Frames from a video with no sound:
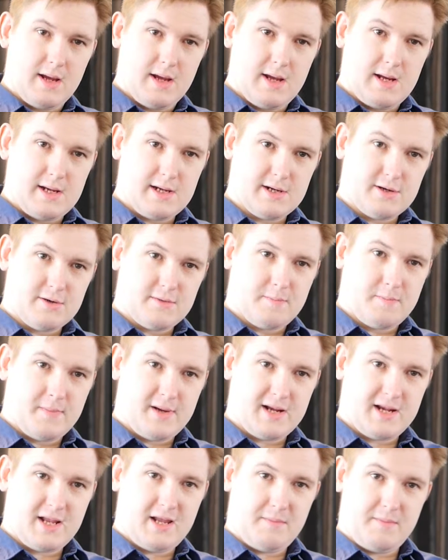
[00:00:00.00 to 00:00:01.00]
Hello,
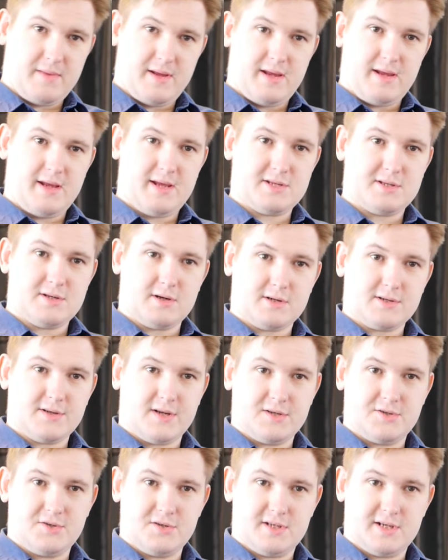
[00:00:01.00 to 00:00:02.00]
my name is Dr.
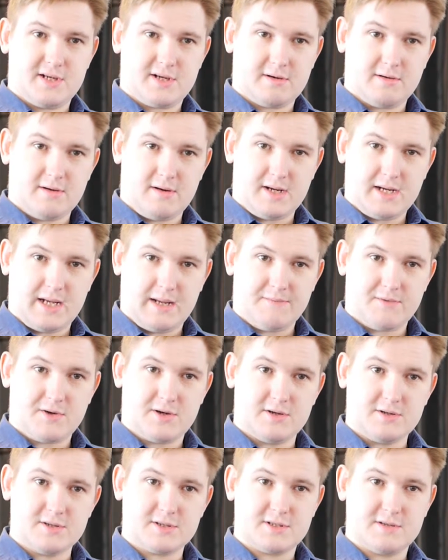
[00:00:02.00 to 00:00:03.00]
Andrew Tickle and I'm the
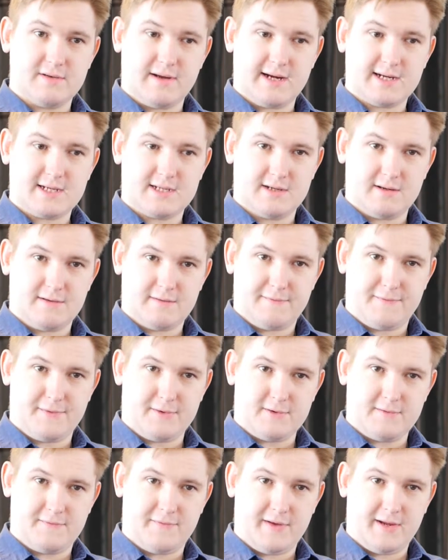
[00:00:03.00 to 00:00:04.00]
course director
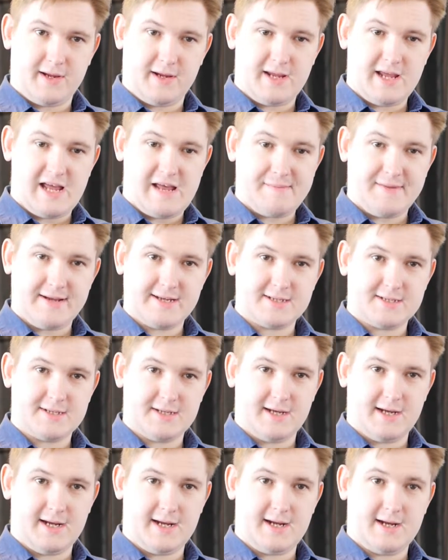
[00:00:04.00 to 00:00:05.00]
for the
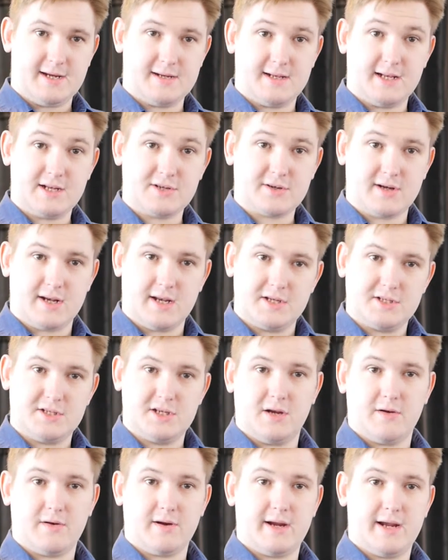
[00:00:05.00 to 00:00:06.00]
MSc in Electrical
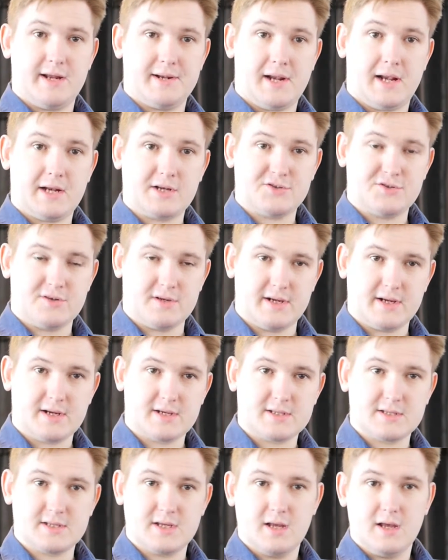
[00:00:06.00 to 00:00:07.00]
Engineering and
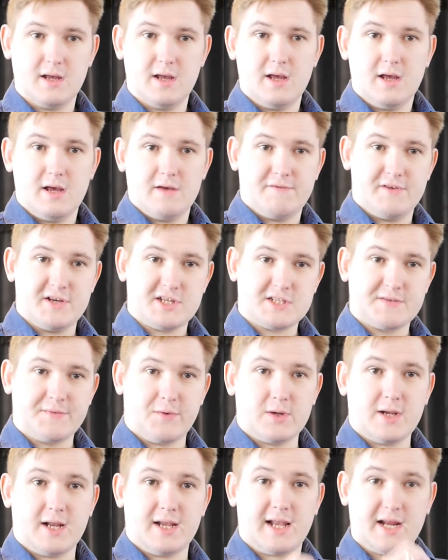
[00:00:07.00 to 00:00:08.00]
Electronics. First of
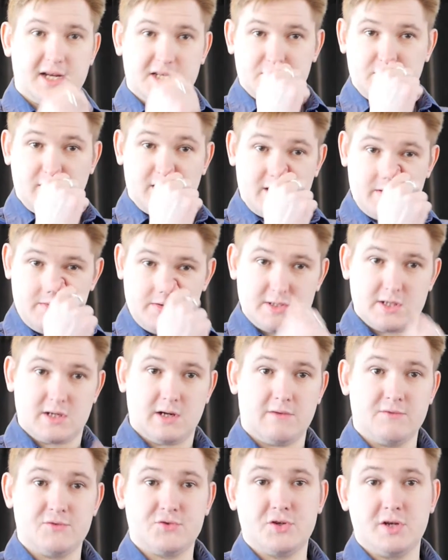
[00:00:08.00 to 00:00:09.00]
all, I'd like to welcome you to
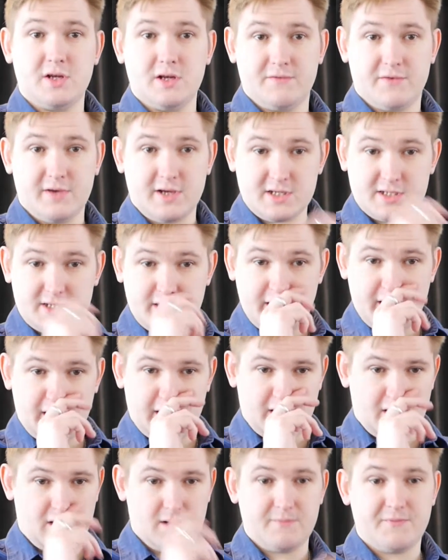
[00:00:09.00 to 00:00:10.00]
Coventry University,
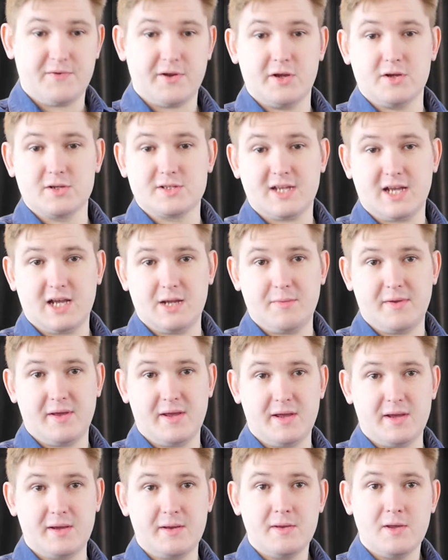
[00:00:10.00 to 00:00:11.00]
and I hope that your time
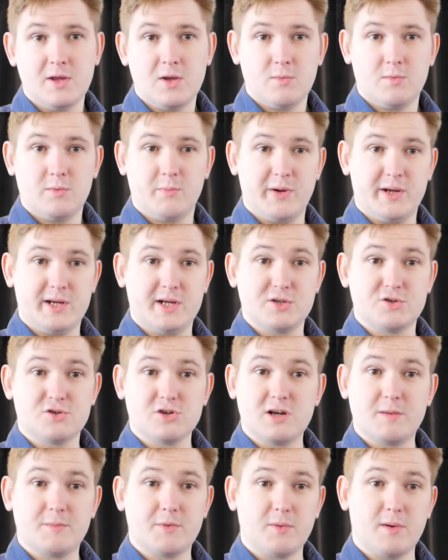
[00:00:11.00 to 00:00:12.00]
here will be an
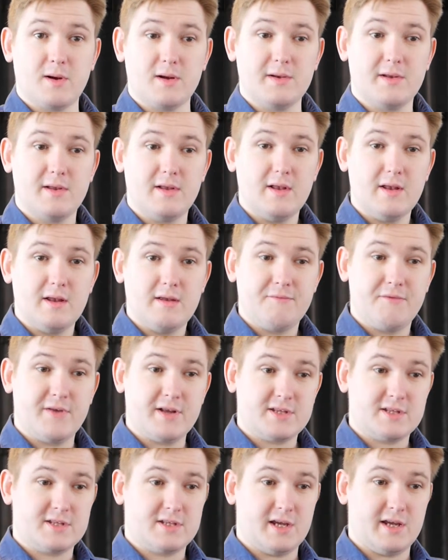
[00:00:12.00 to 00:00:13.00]
enjoyable one,
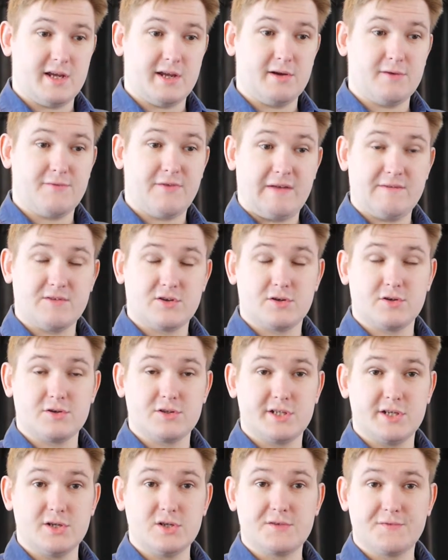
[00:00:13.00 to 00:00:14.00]
that you'll find the
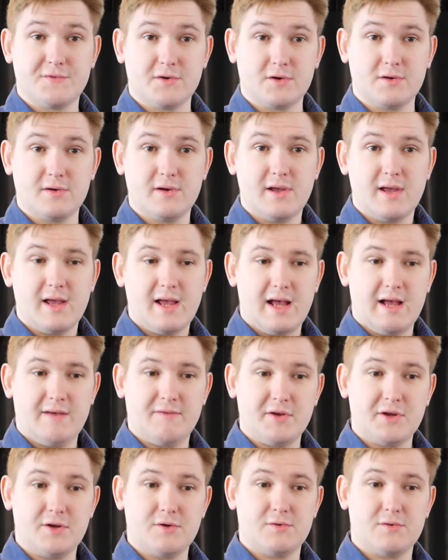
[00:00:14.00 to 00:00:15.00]
course useful, and
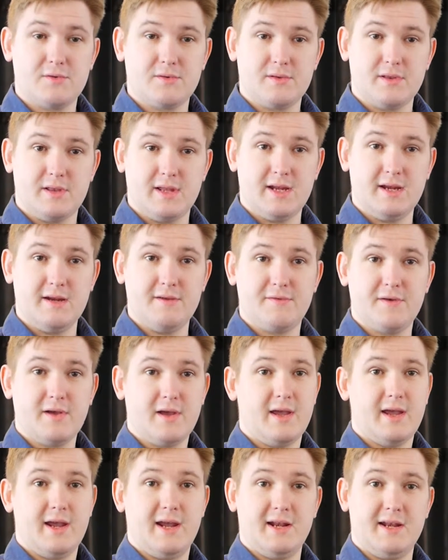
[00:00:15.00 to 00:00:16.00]
that you'll leave
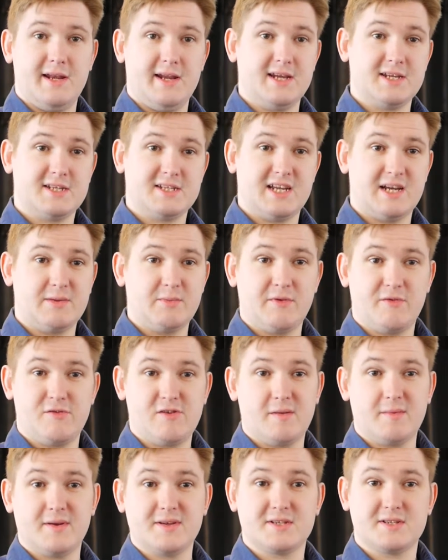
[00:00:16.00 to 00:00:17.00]
in a year's time with
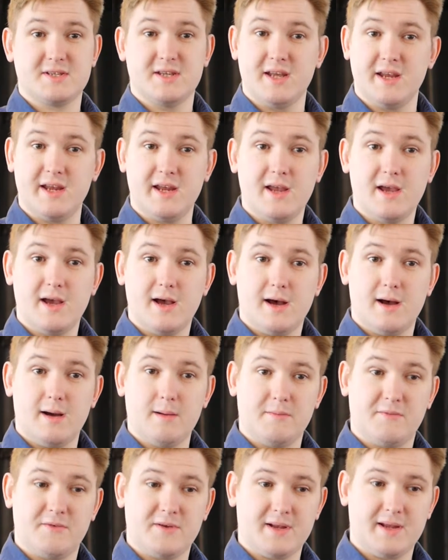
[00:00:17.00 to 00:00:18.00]
your MSc
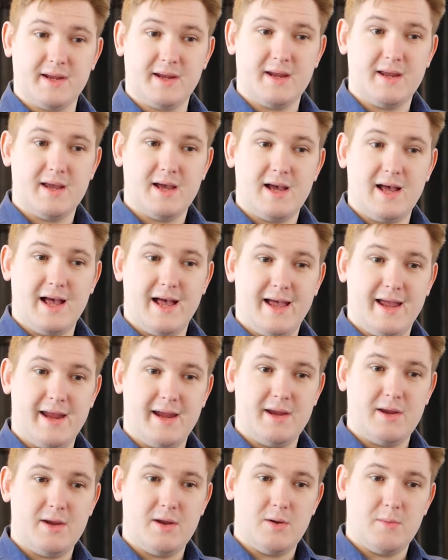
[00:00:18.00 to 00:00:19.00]
hopefully
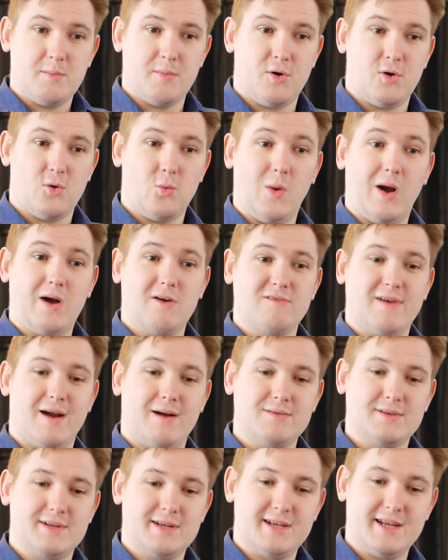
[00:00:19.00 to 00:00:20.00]
a more
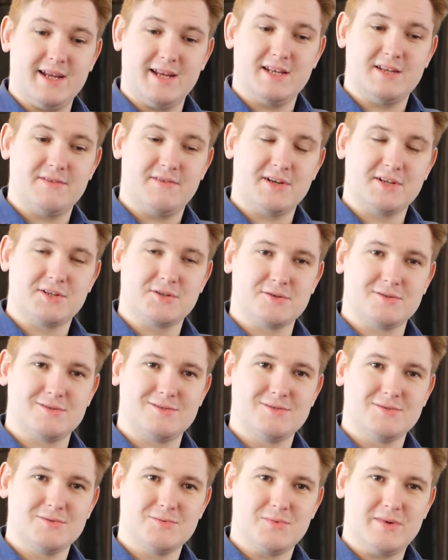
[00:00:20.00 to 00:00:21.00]
well-rounded individual
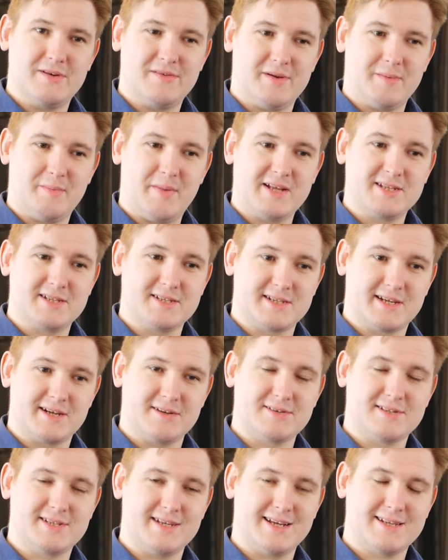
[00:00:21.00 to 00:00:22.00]
with a better
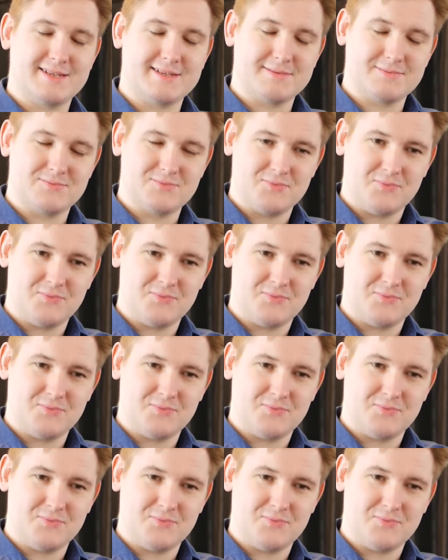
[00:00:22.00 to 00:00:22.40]
skill set.